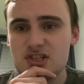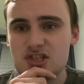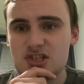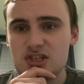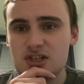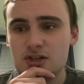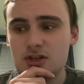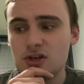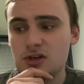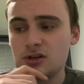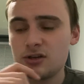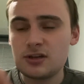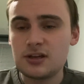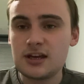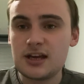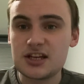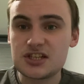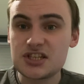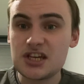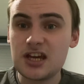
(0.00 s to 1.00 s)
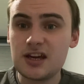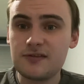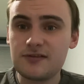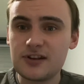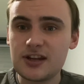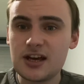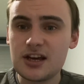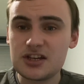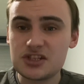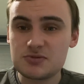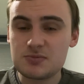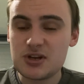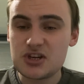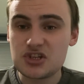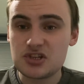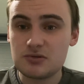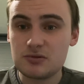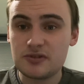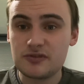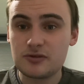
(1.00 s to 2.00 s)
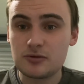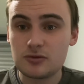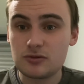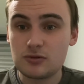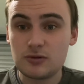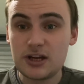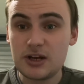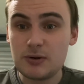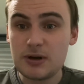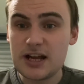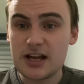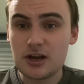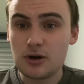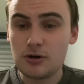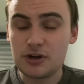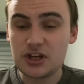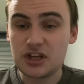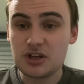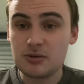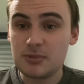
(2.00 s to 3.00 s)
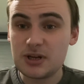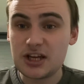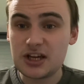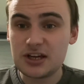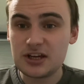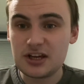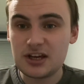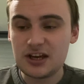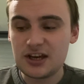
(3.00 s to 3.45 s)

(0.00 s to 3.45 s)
So excited for that, especially with the way we're going at the minute.